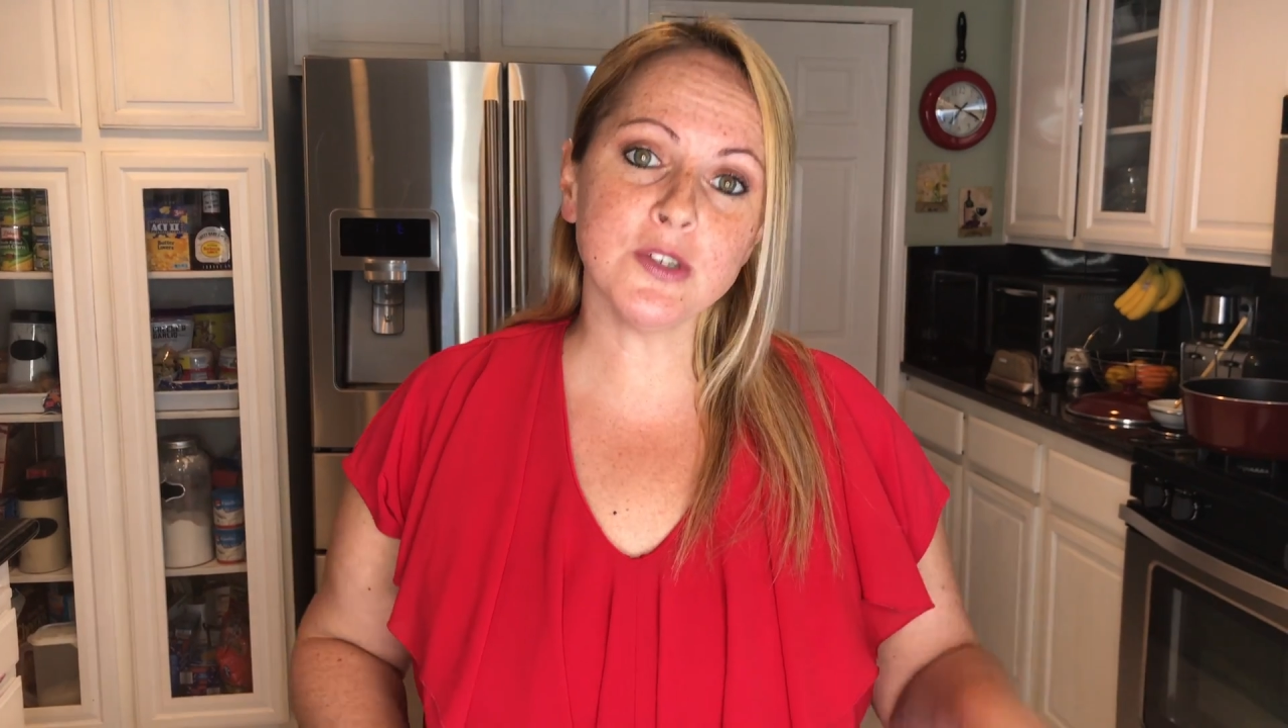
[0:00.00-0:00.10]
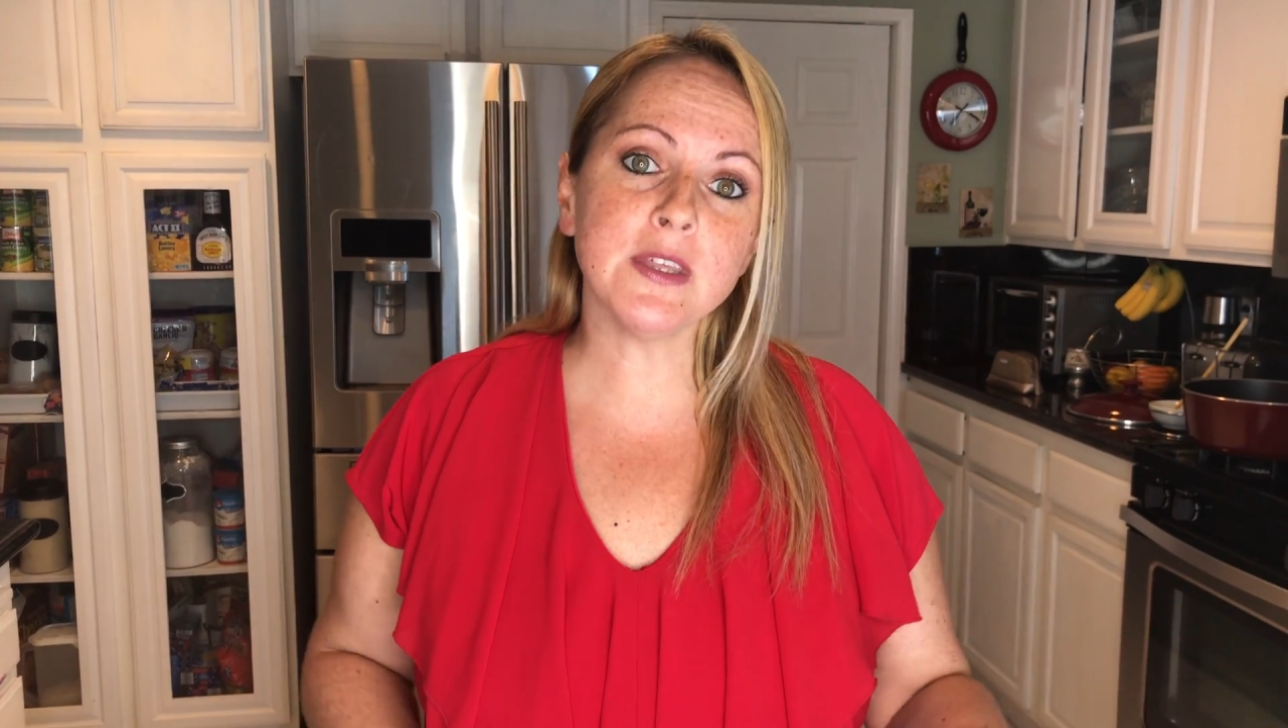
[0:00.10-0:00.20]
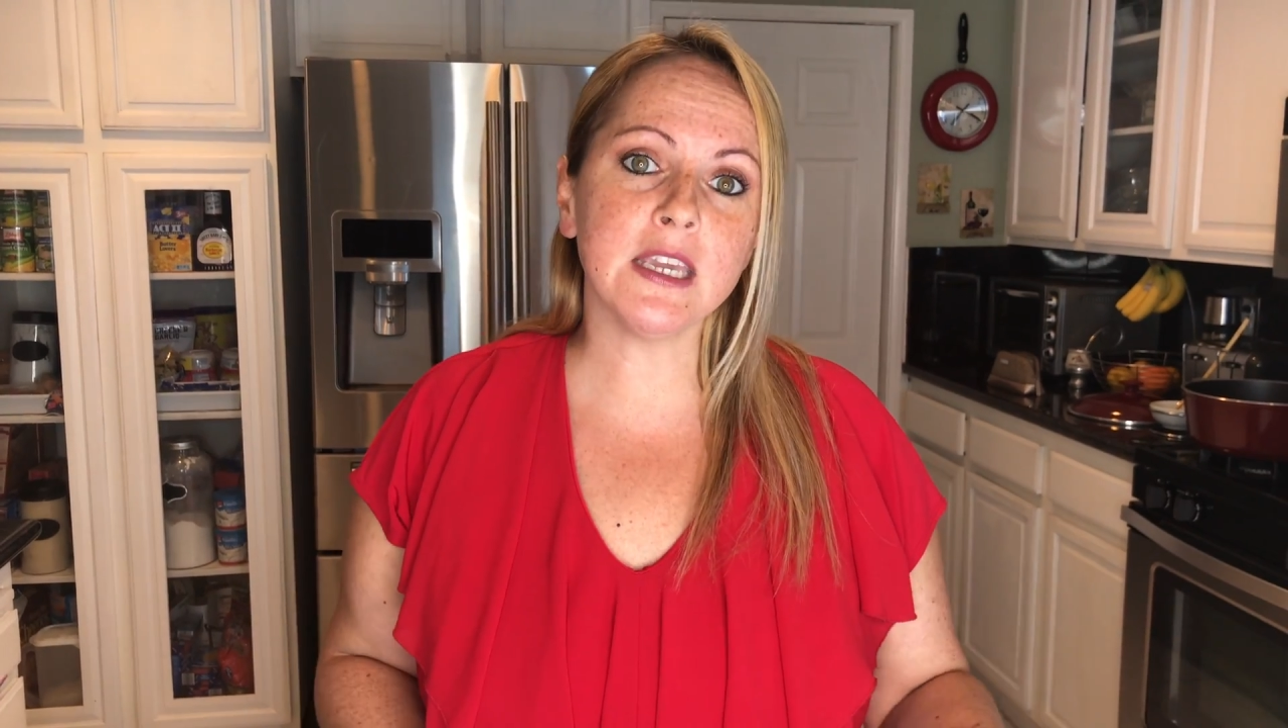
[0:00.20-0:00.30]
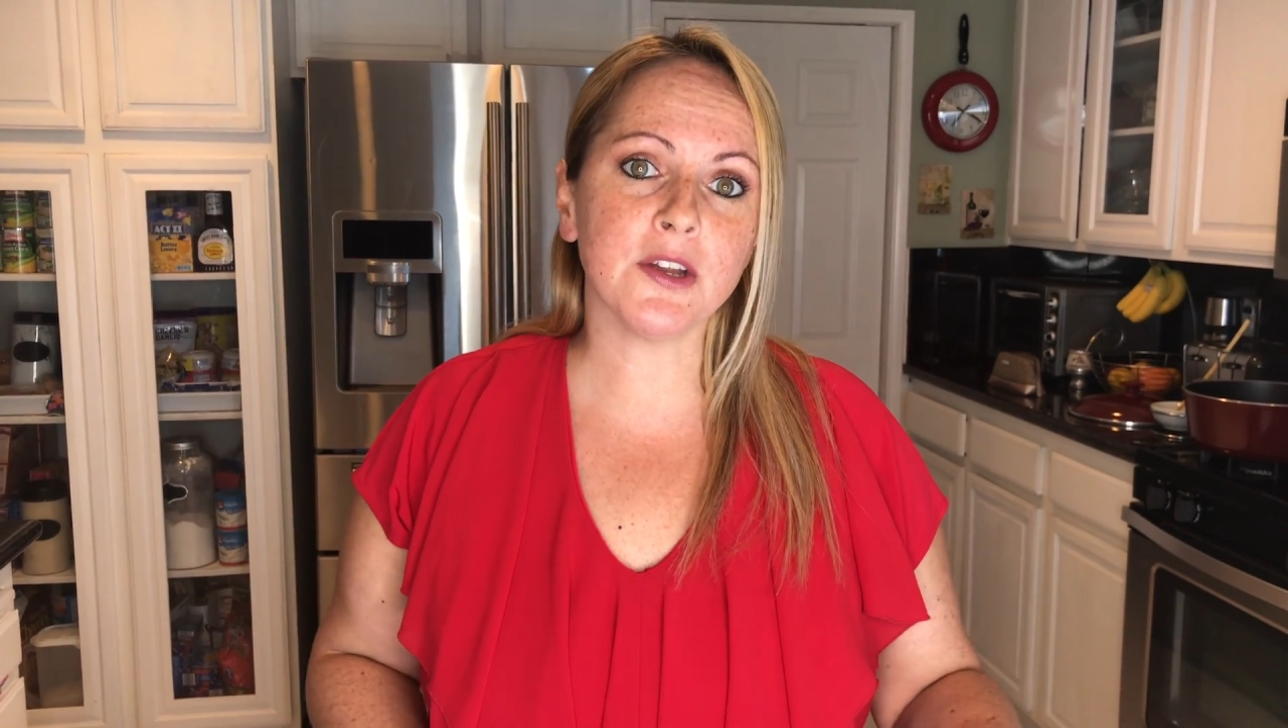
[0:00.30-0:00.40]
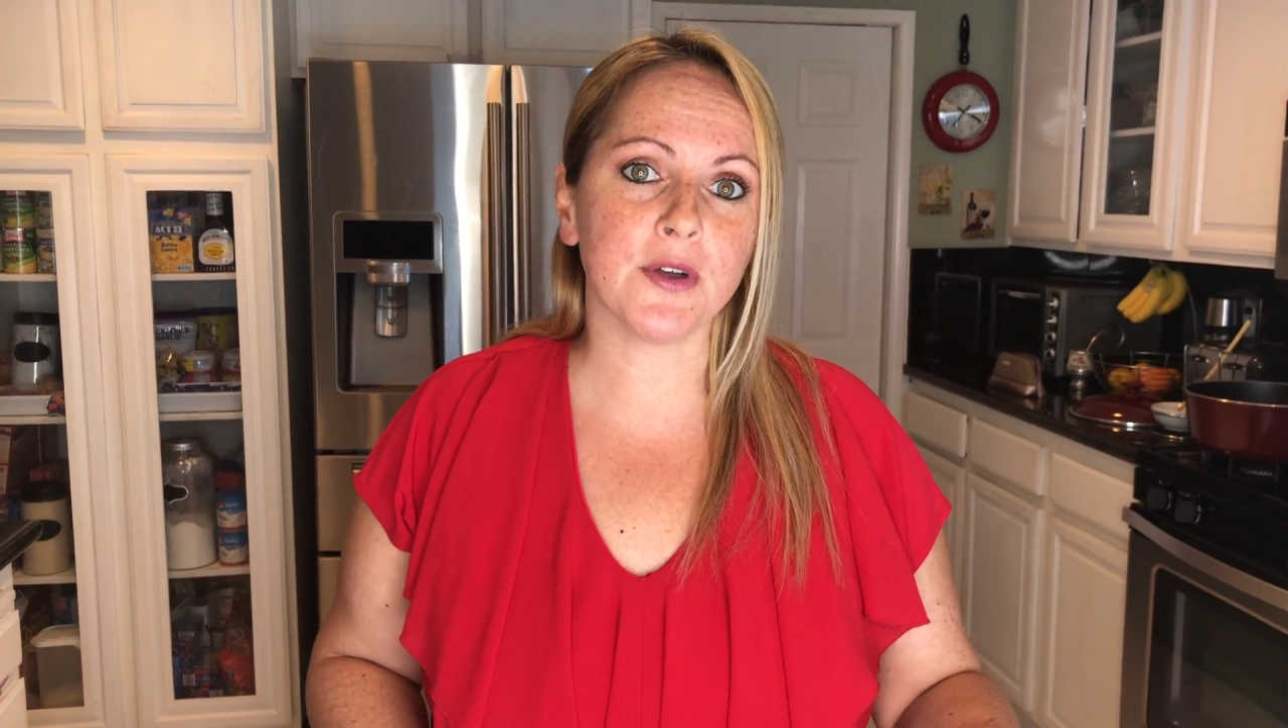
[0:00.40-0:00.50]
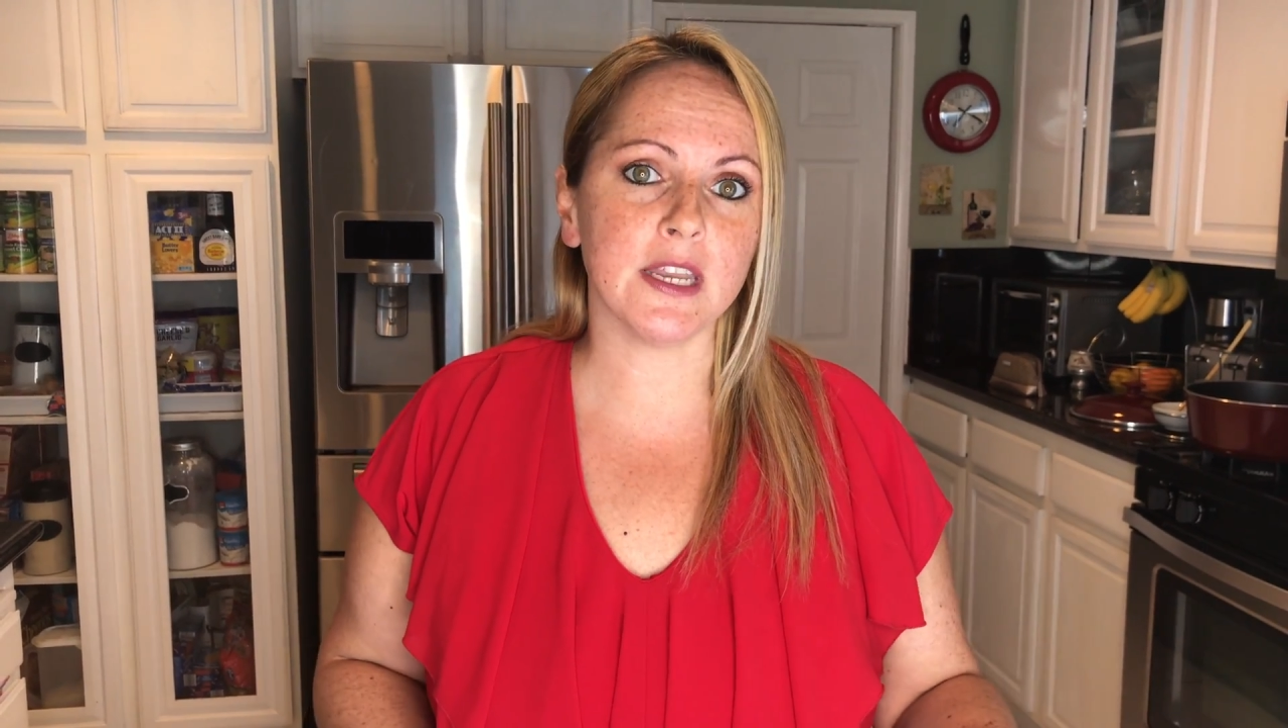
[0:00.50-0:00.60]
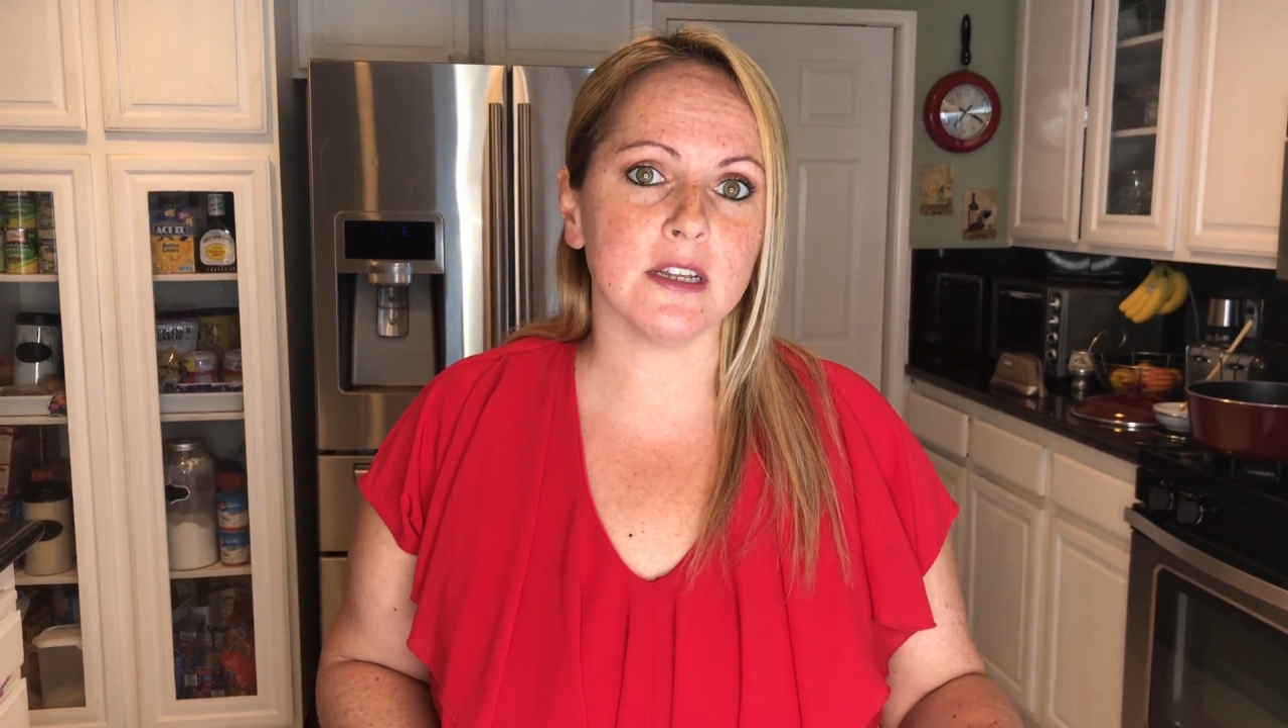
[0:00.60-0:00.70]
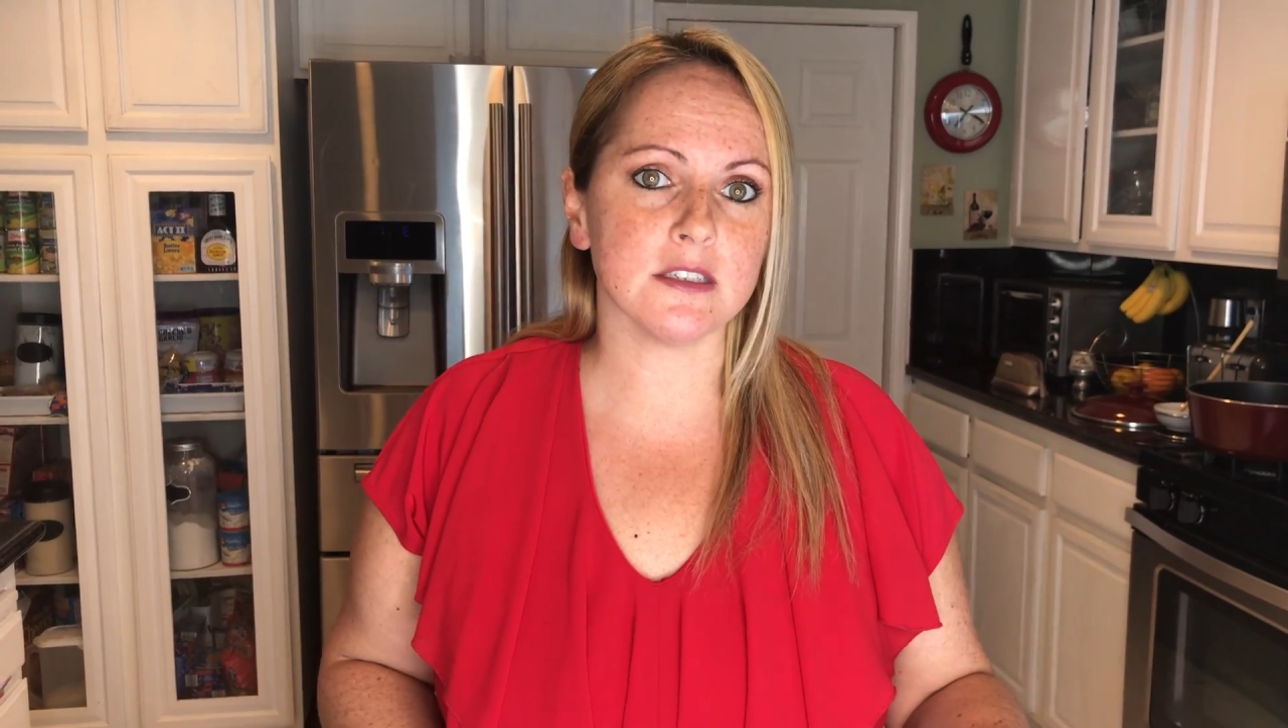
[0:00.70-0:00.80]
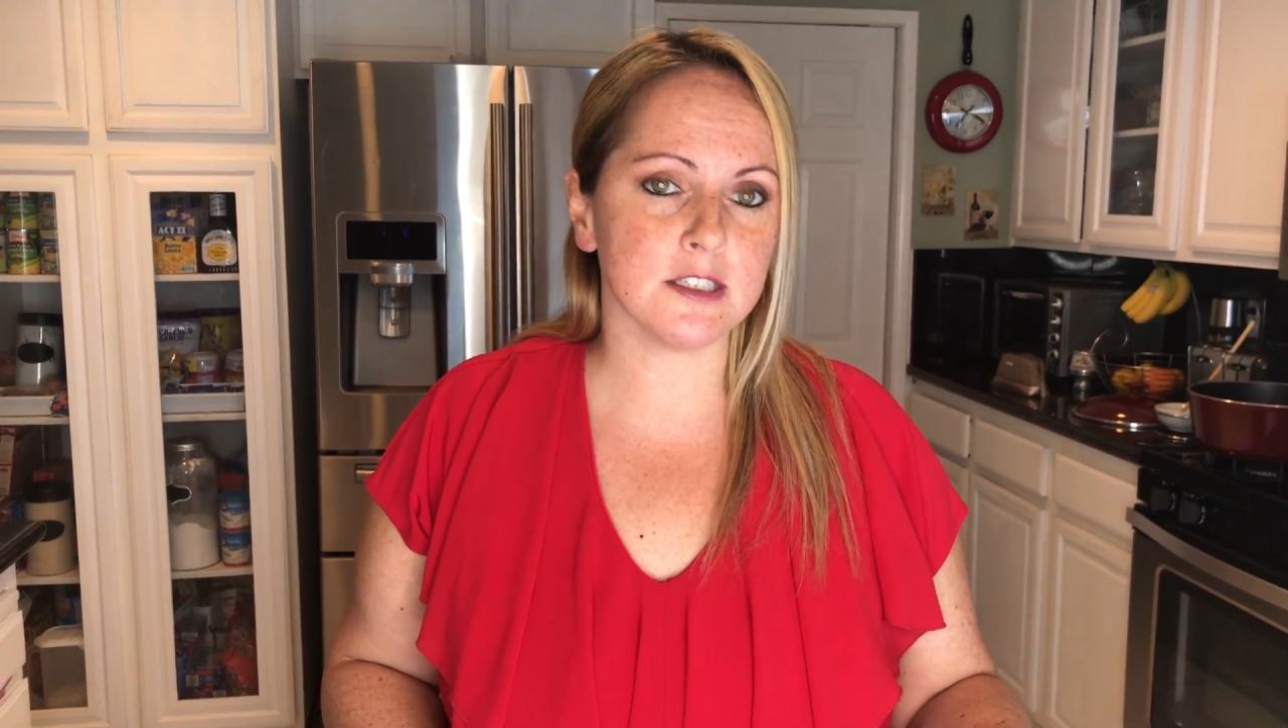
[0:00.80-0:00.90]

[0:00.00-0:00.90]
So